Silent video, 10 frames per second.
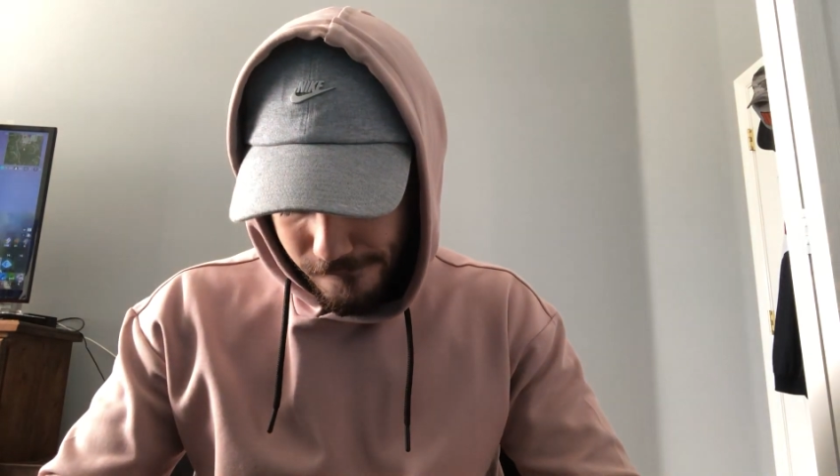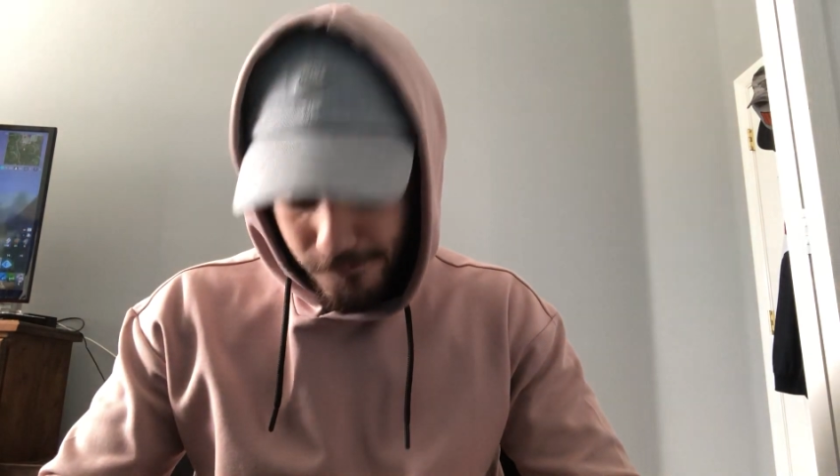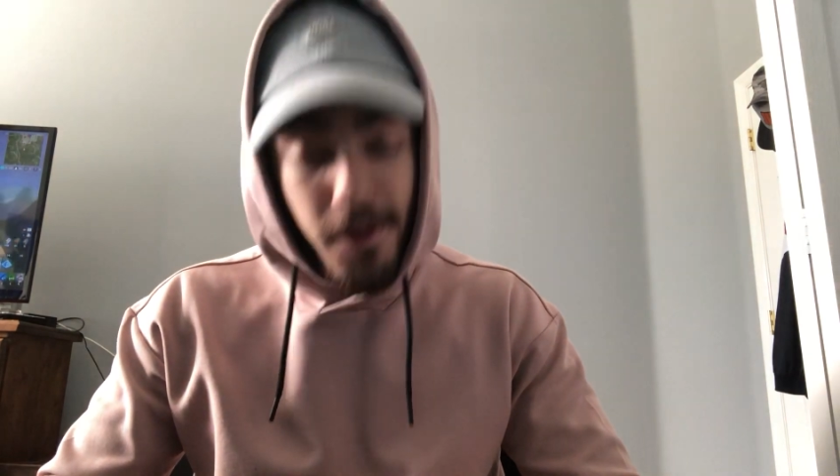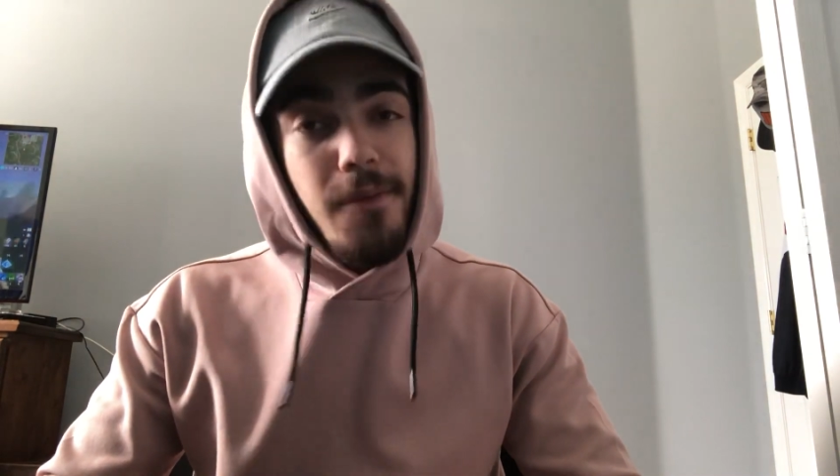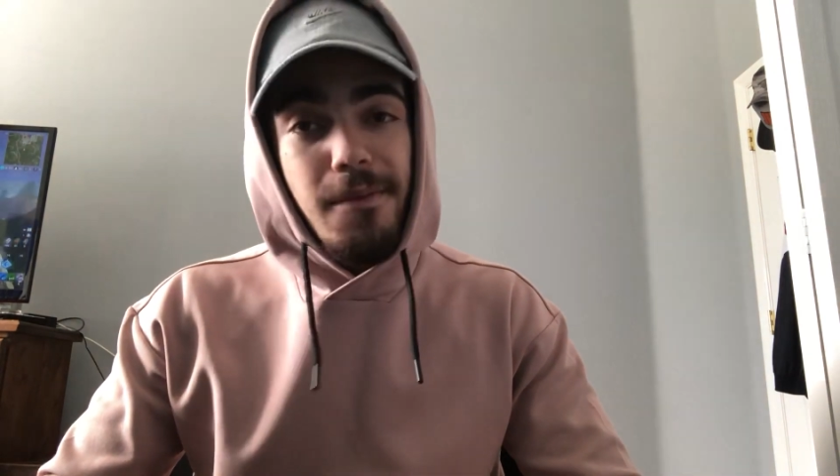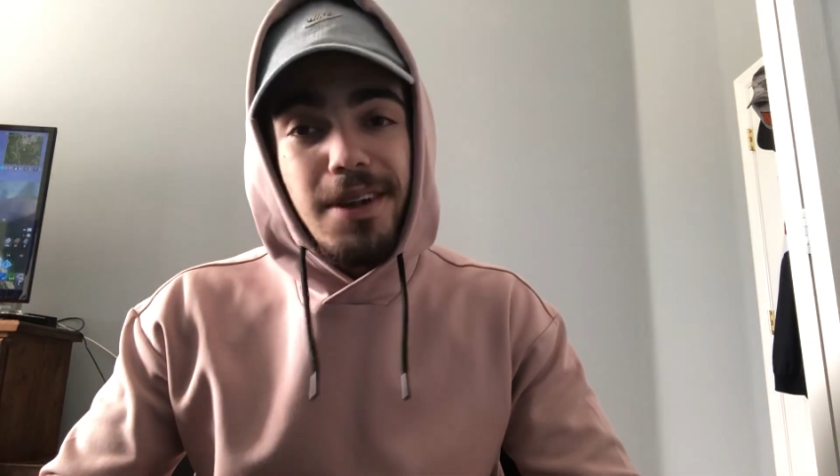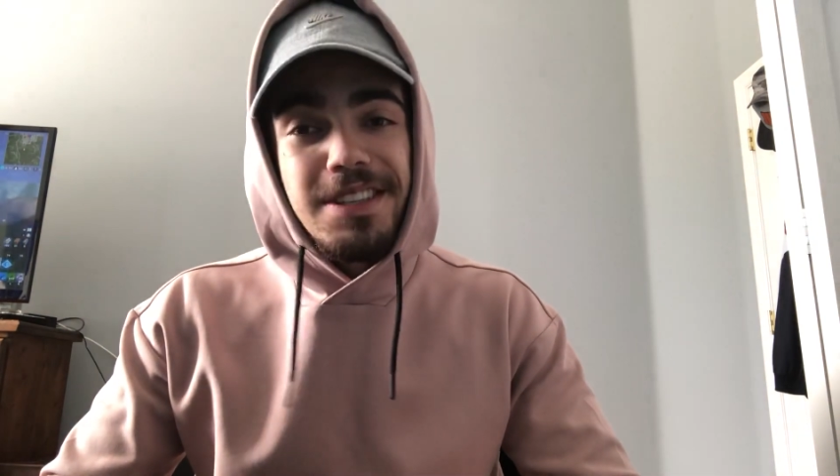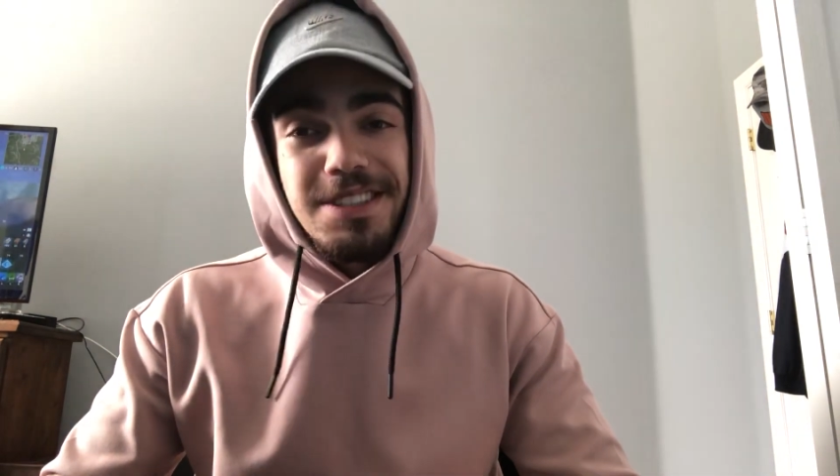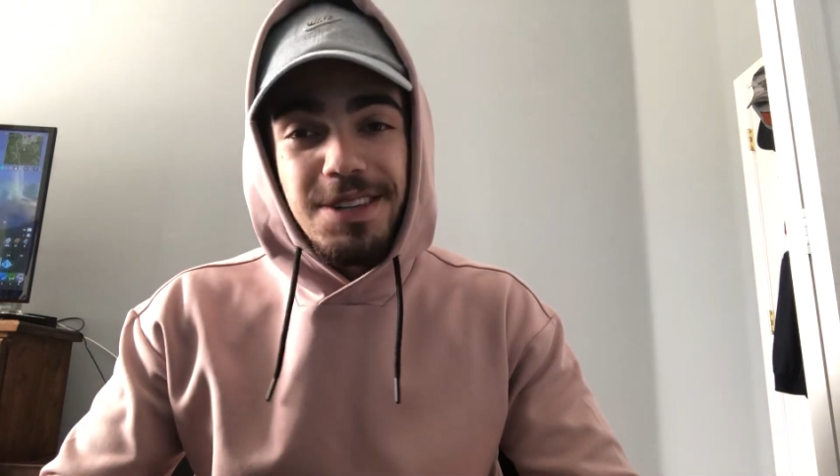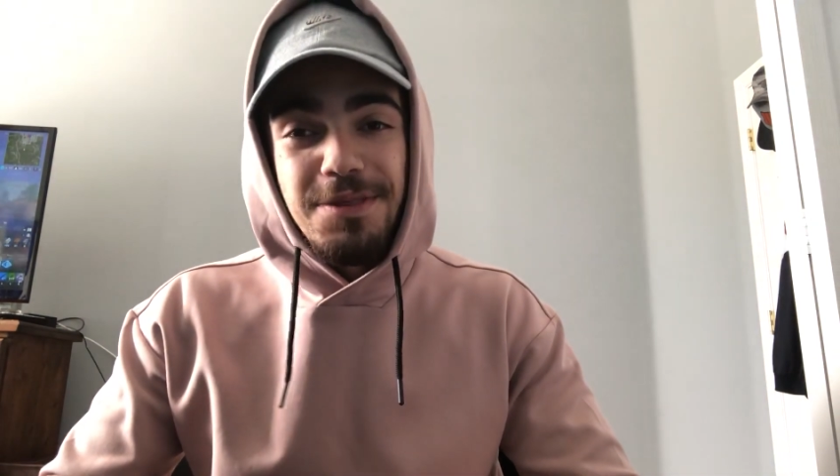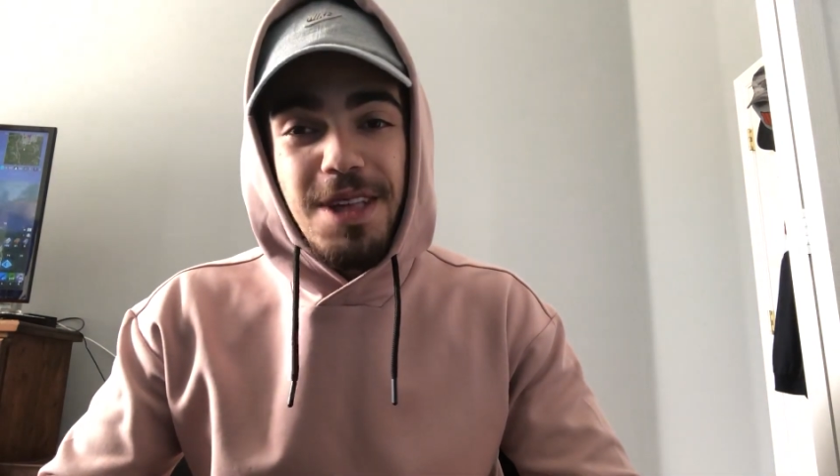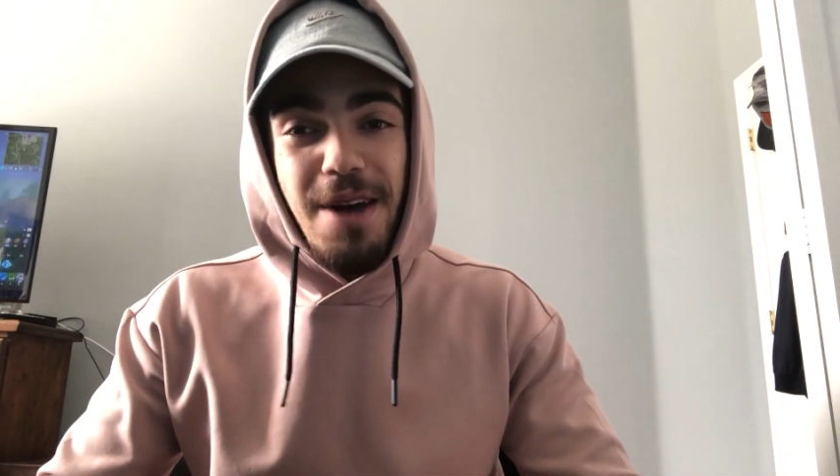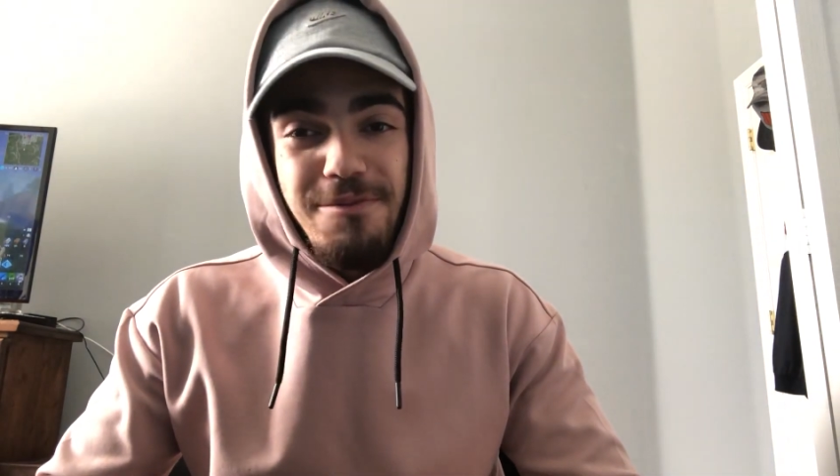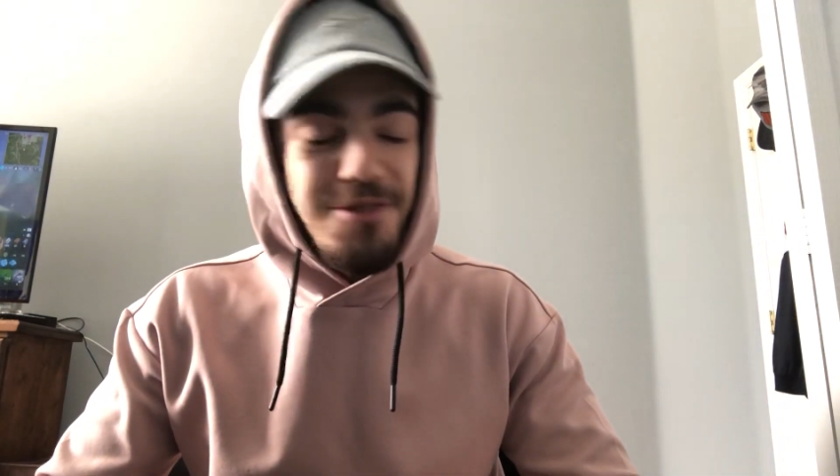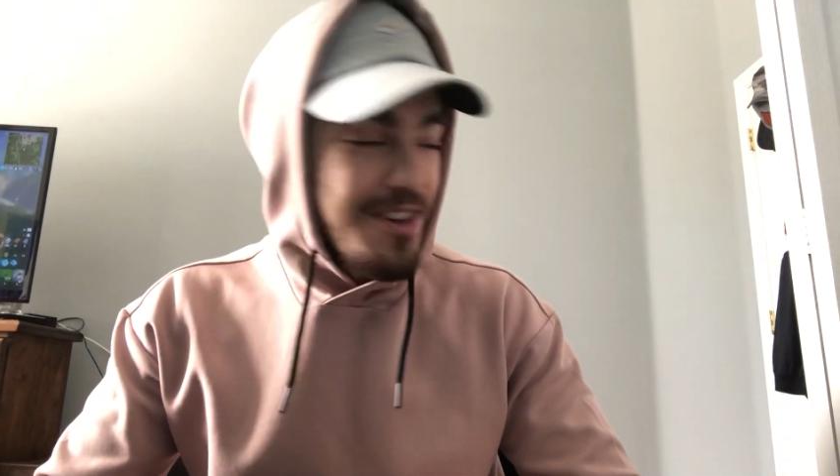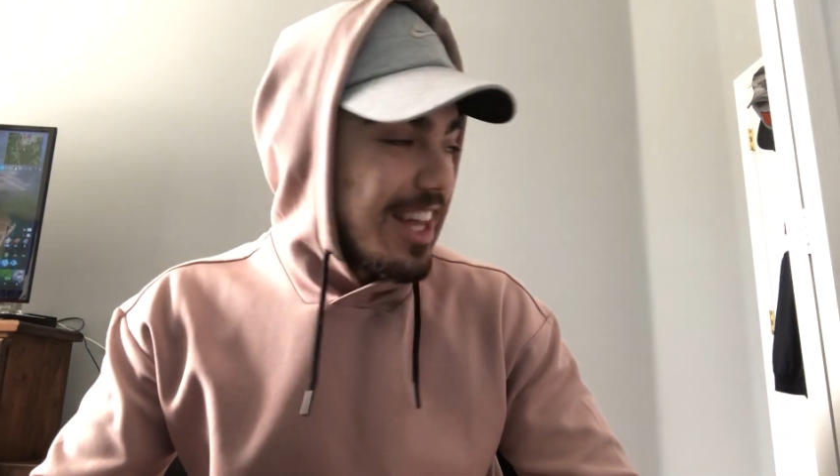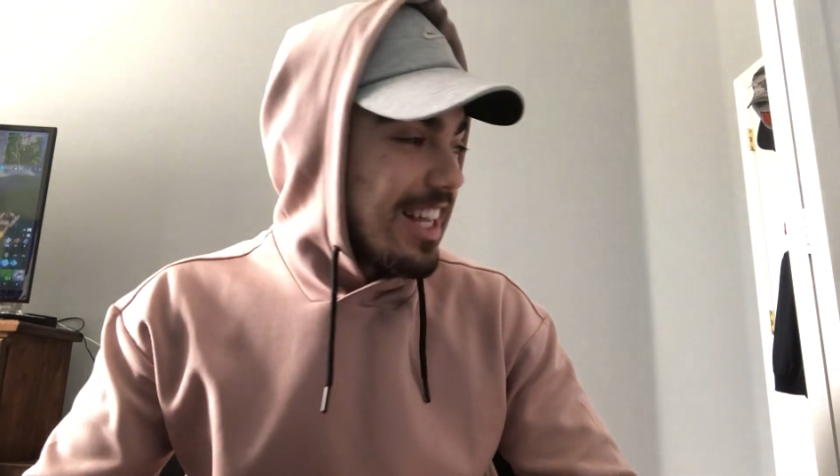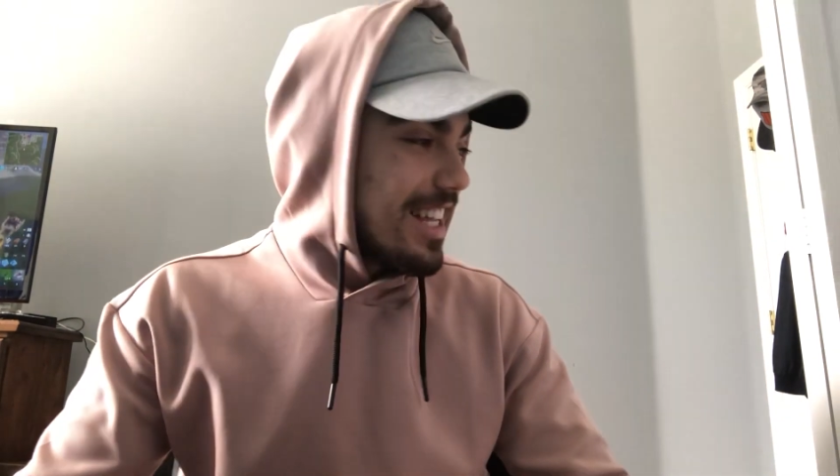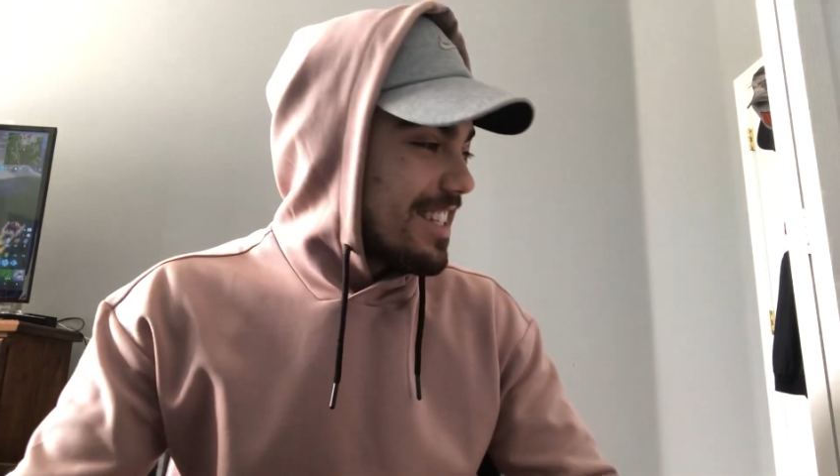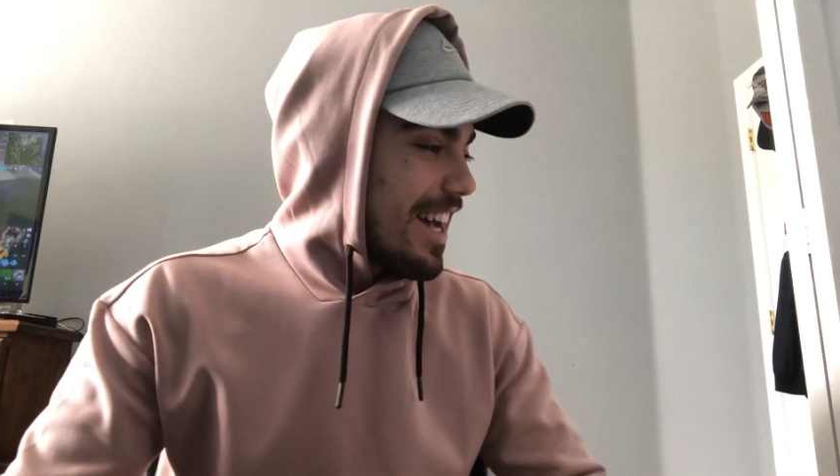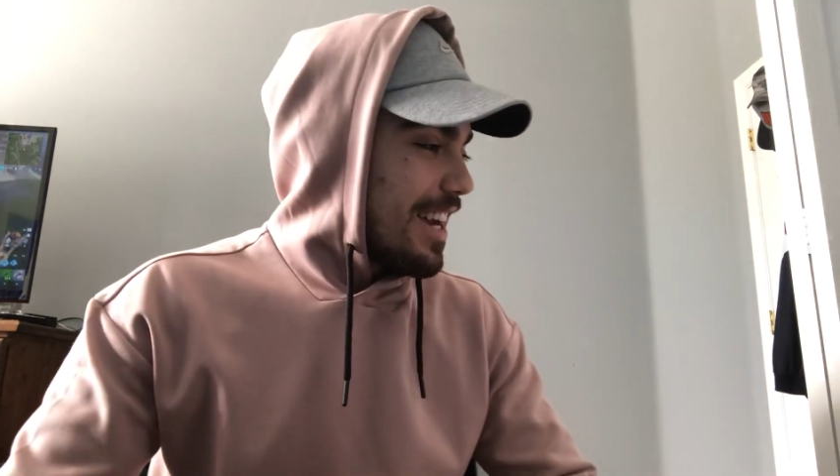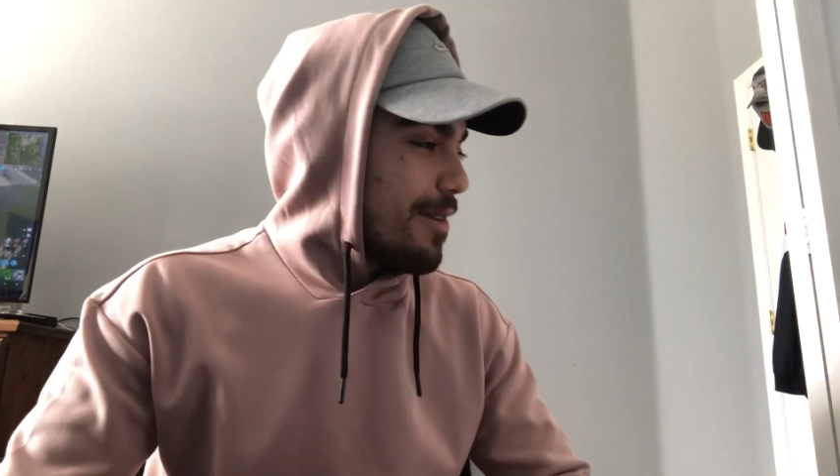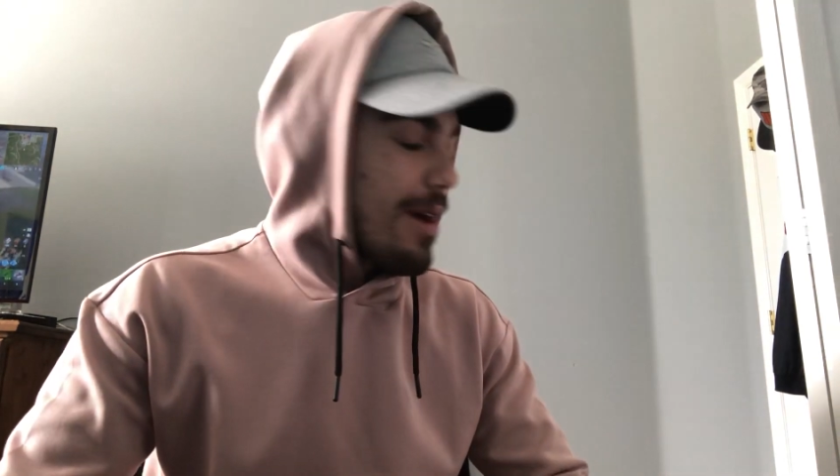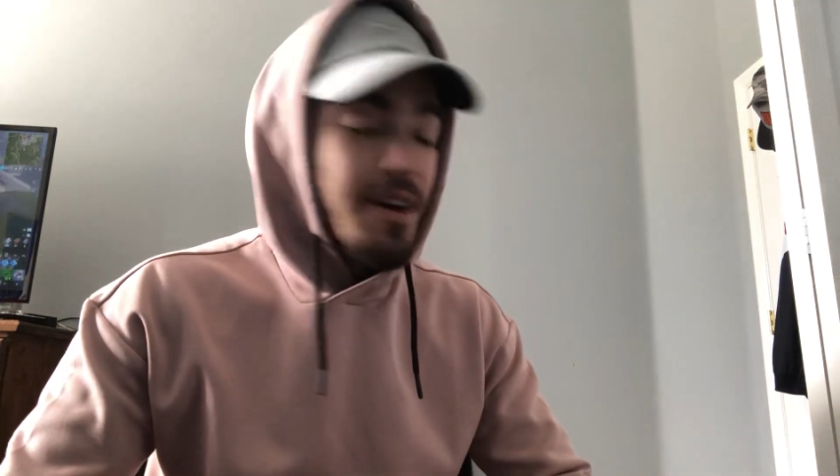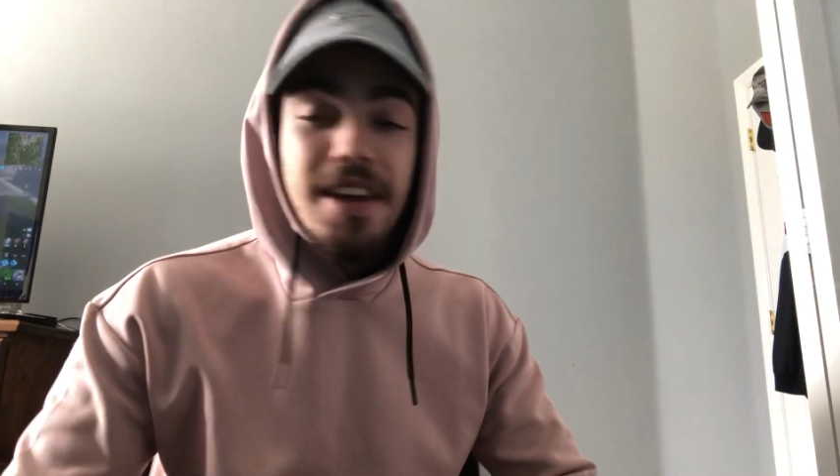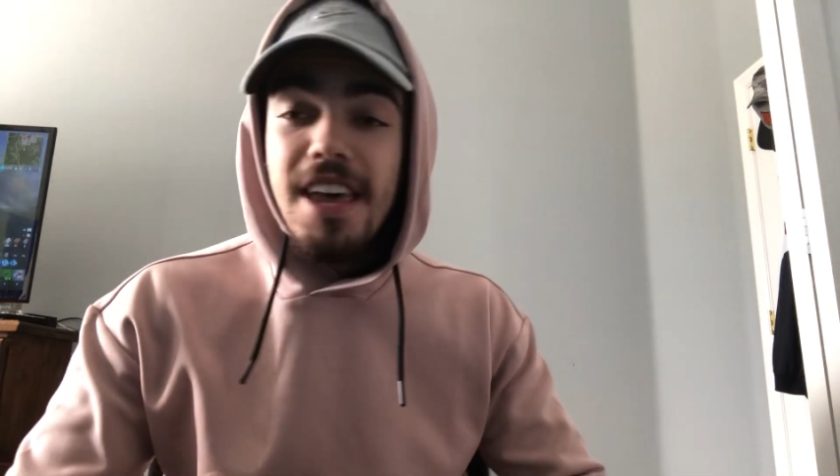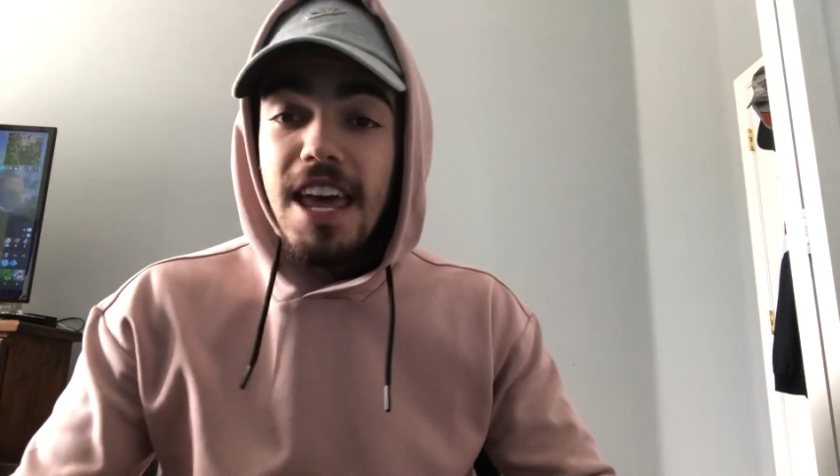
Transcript: we're unboxing something I'm really excited about.